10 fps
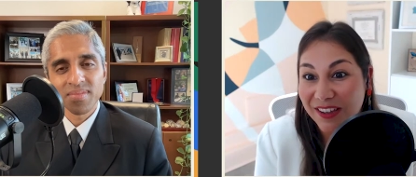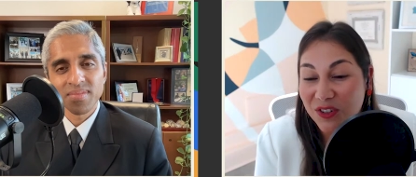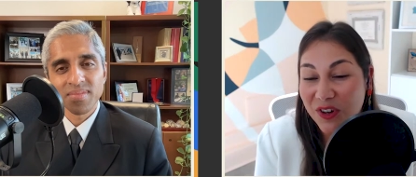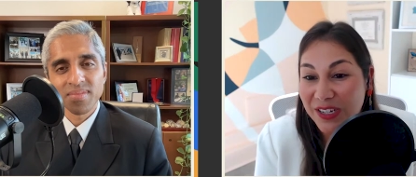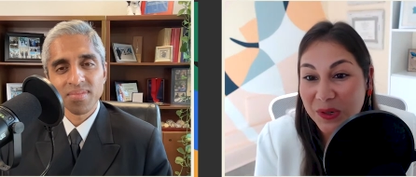
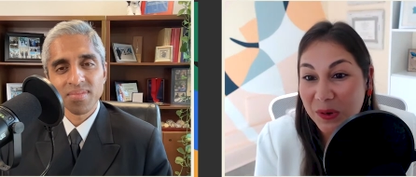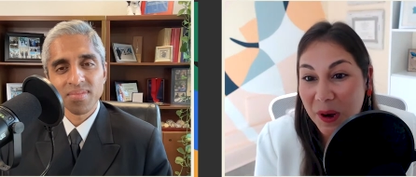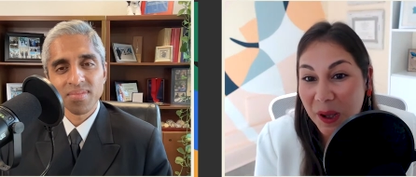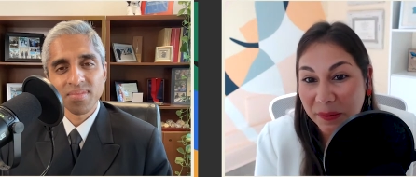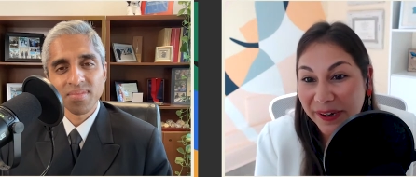Speaker 1: tried to
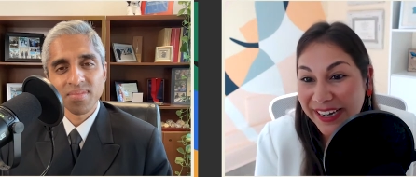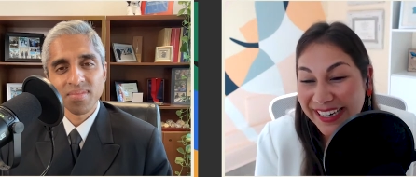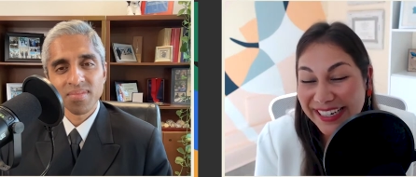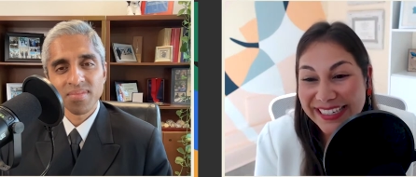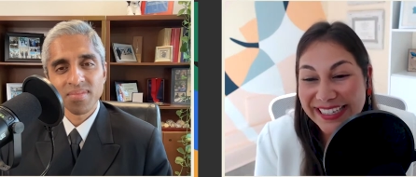corroborate.
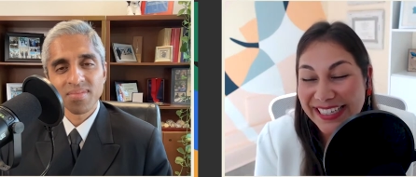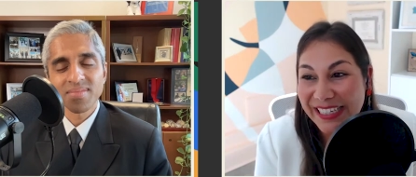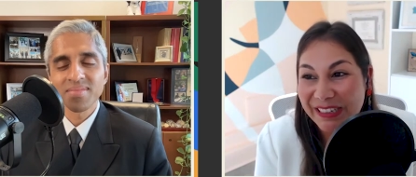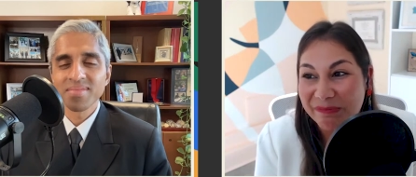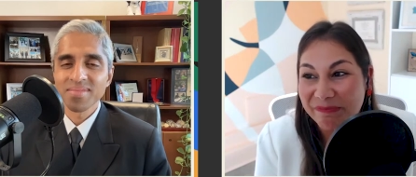Hmm.
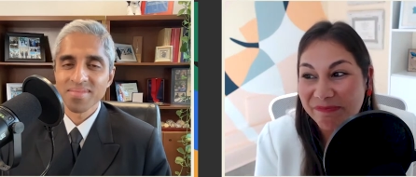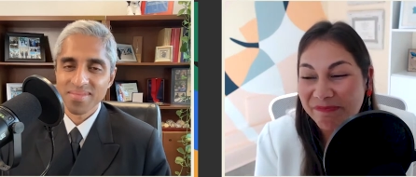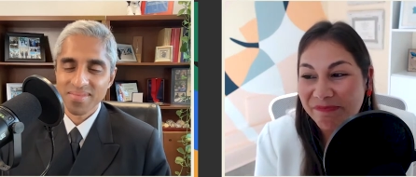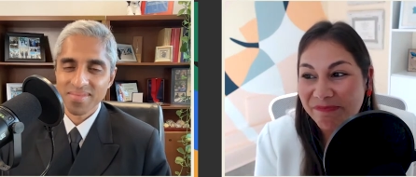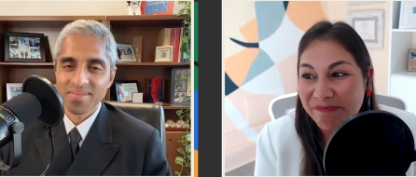Um,
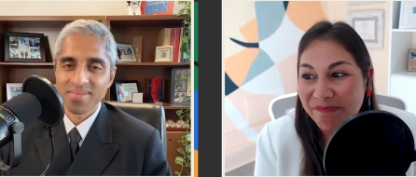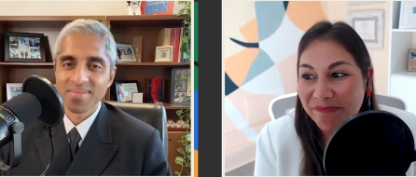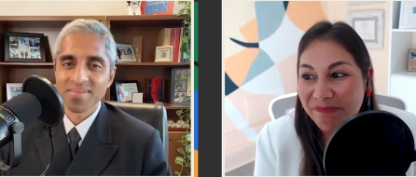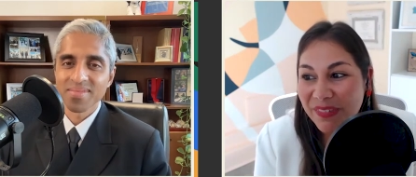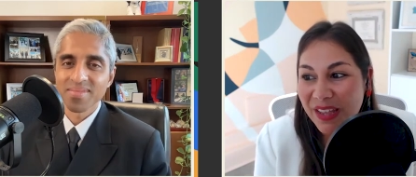
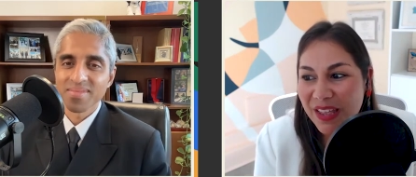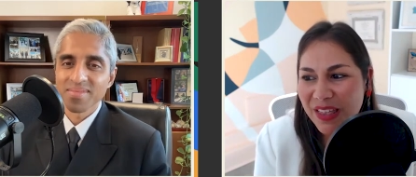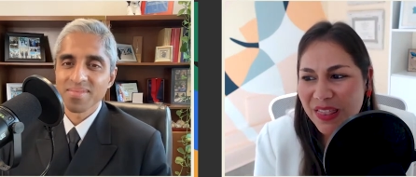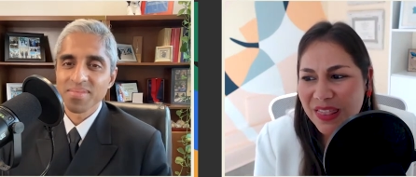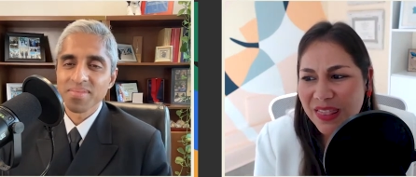
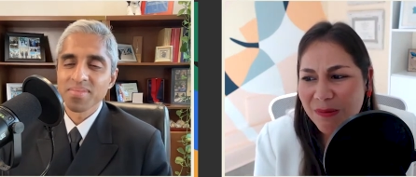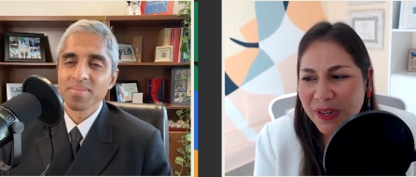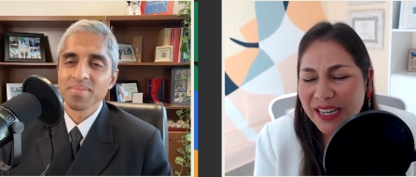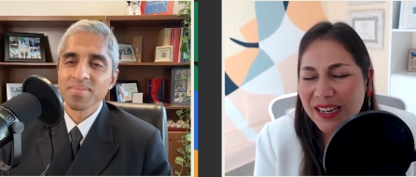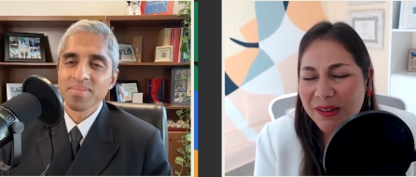Mm-hmm. we
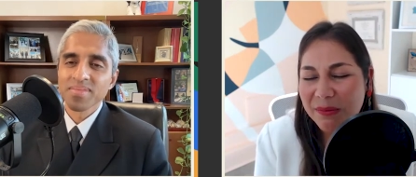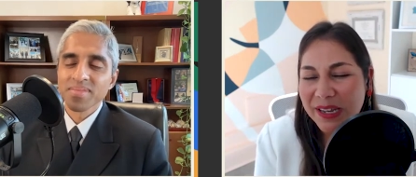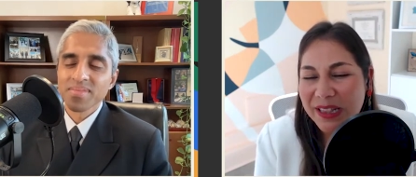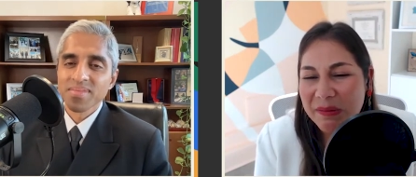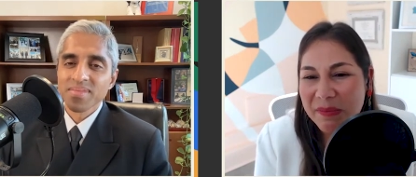need to bring
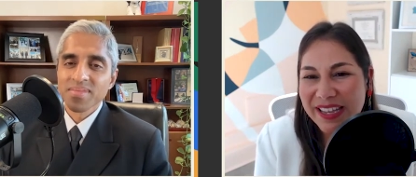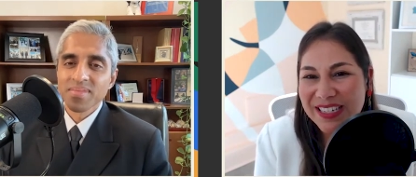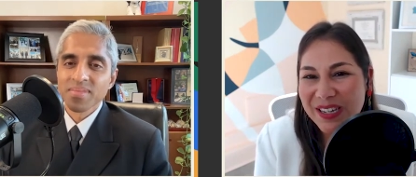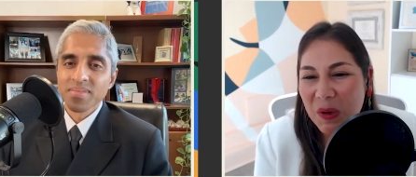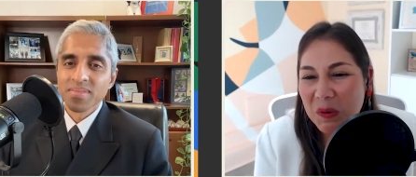them in to
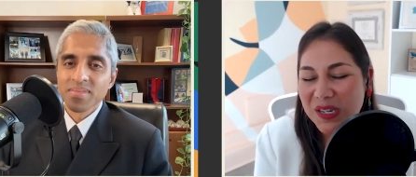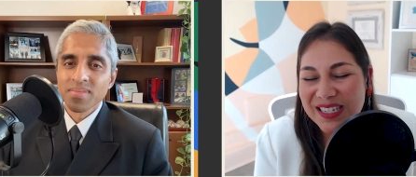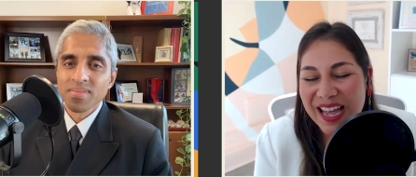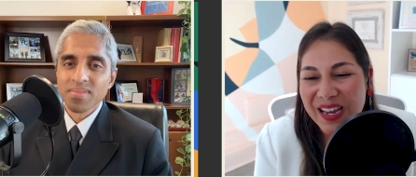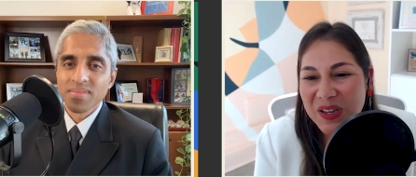co
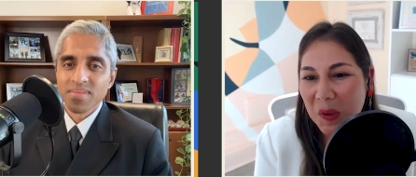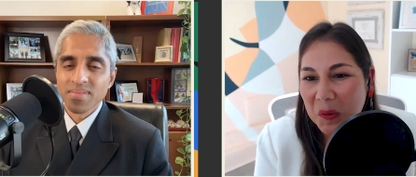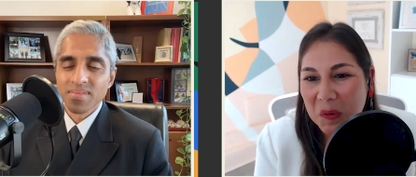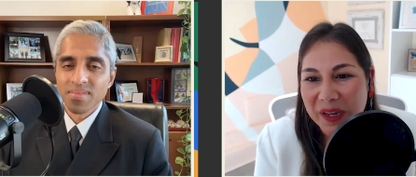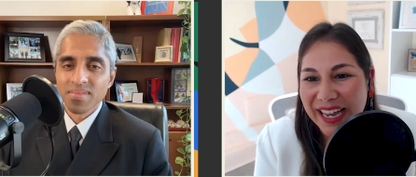design, co
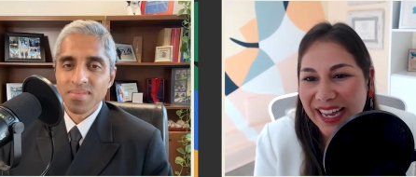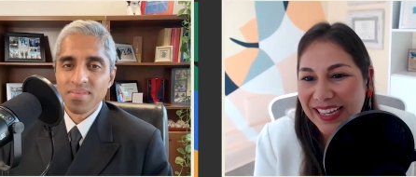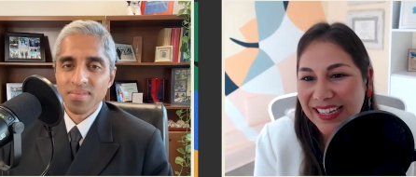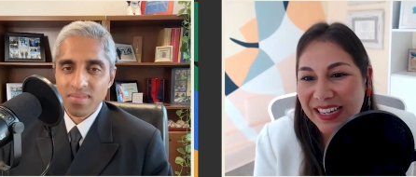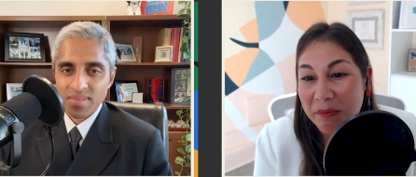create,
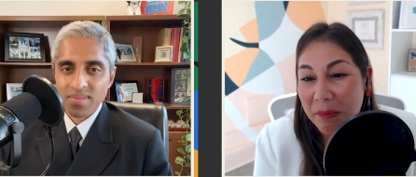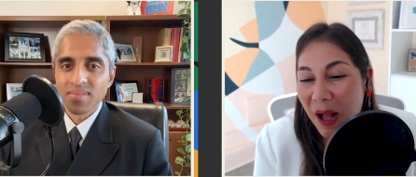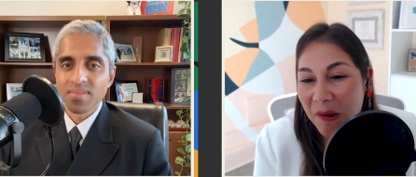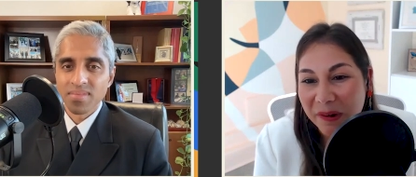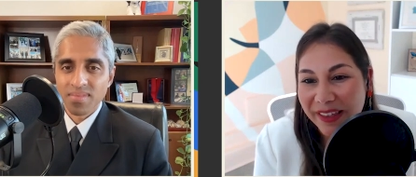and
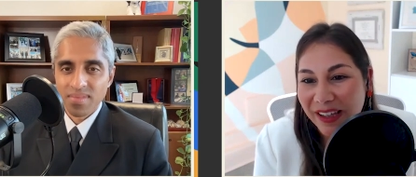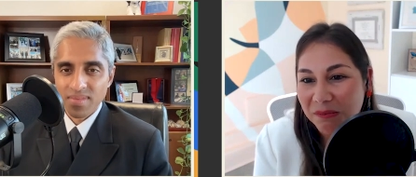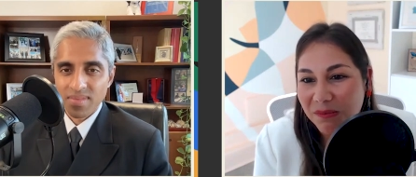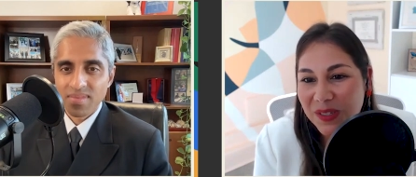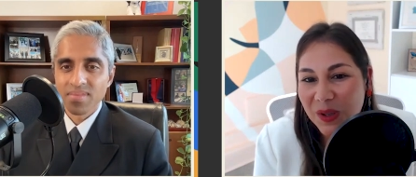empower them.
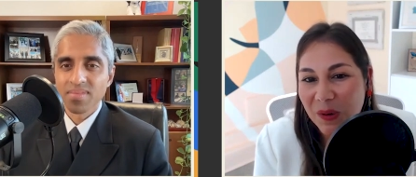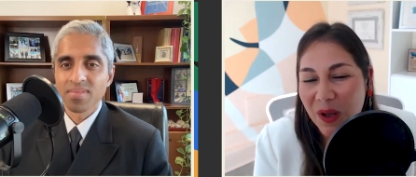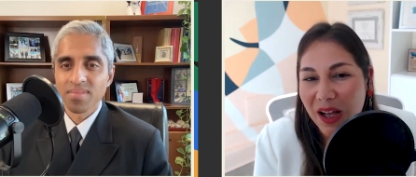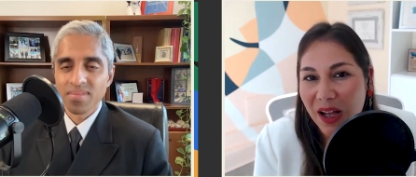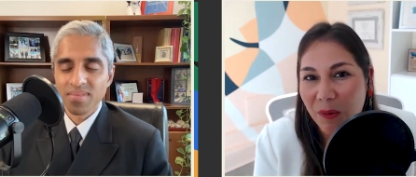So
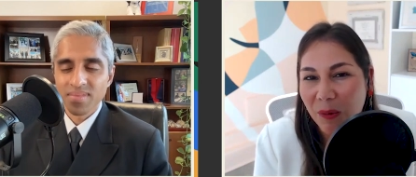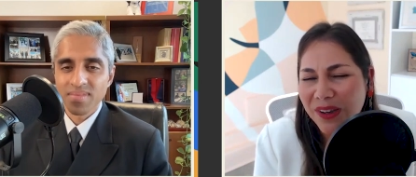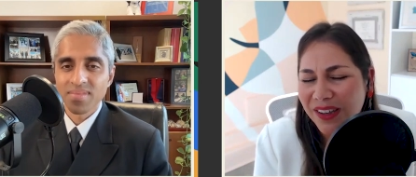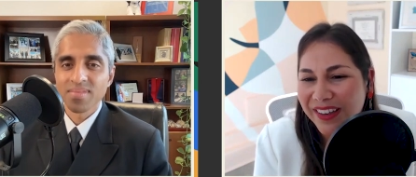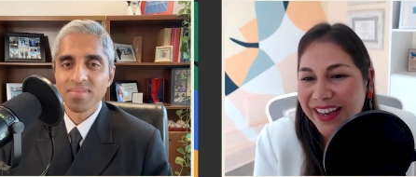we're in
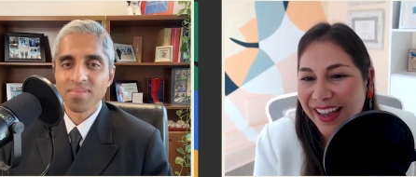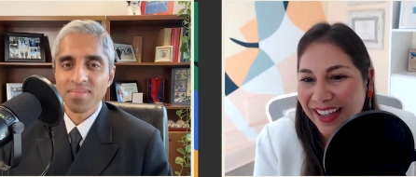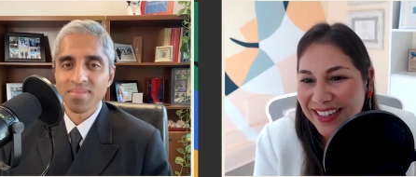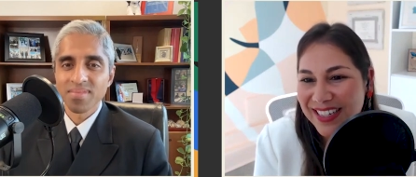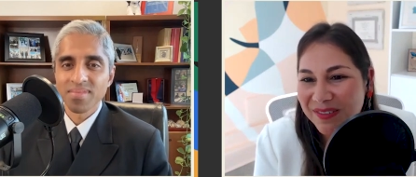good
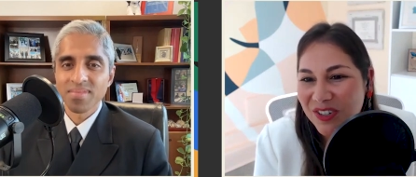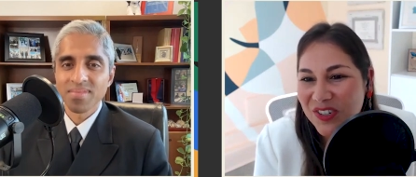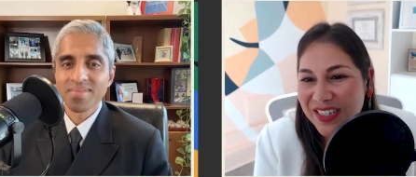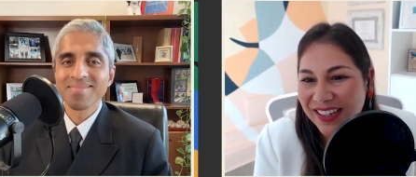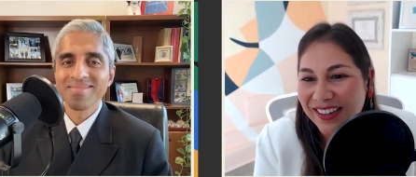hands. We just
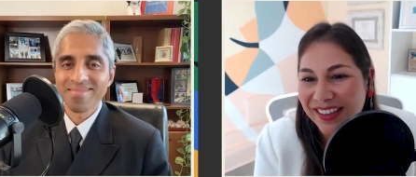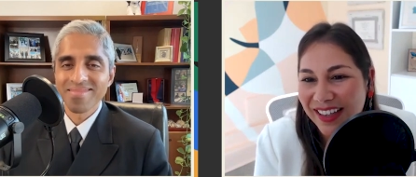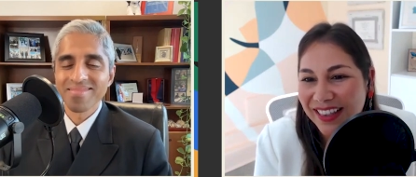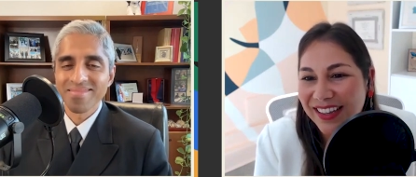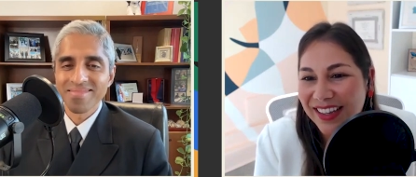need to let the
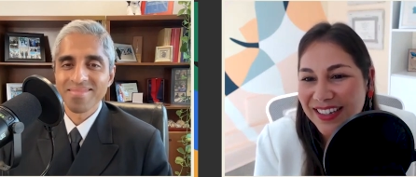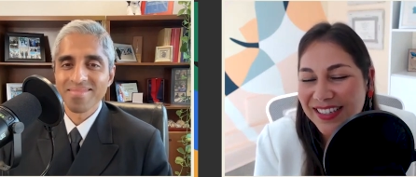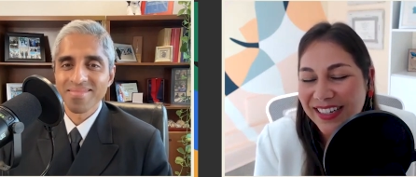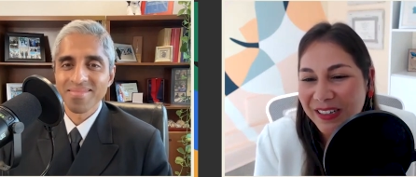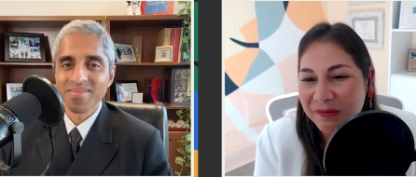kids
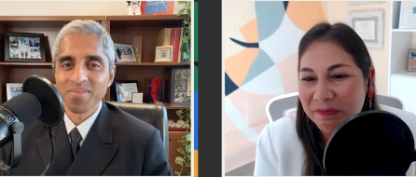lead.